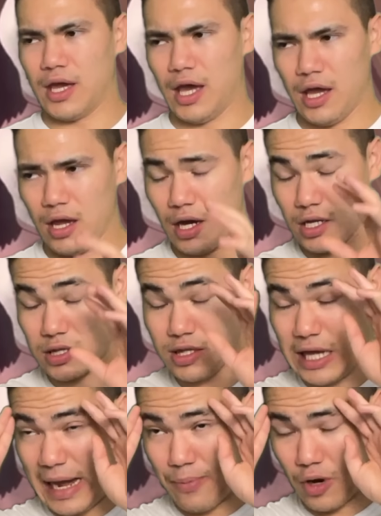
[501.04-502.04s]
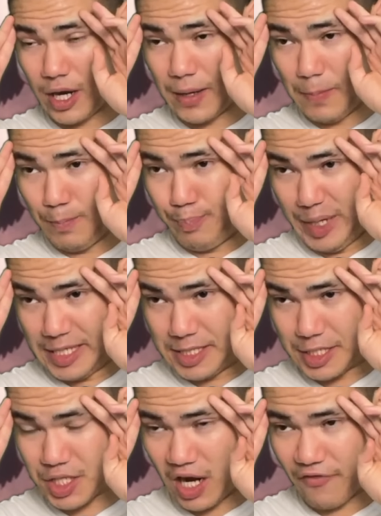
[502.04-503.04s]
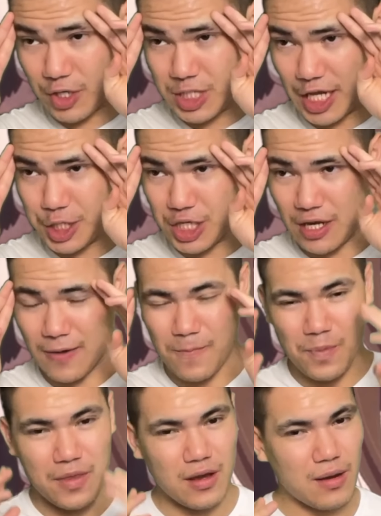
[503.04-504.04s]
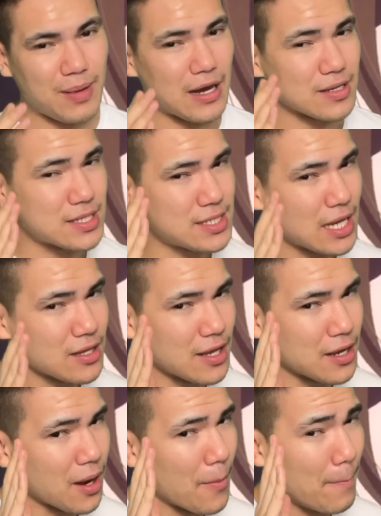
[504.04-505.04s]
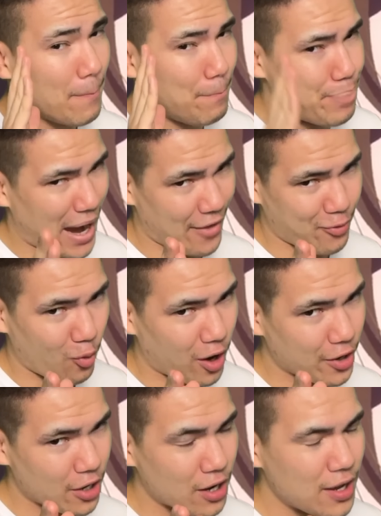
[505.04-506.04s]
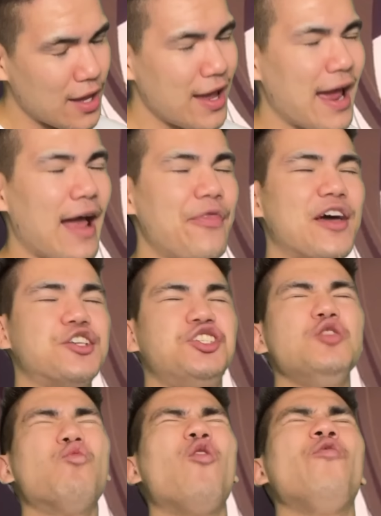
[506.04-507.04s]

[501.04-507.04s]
a elaborate business conversation about selling bathwater, and that she will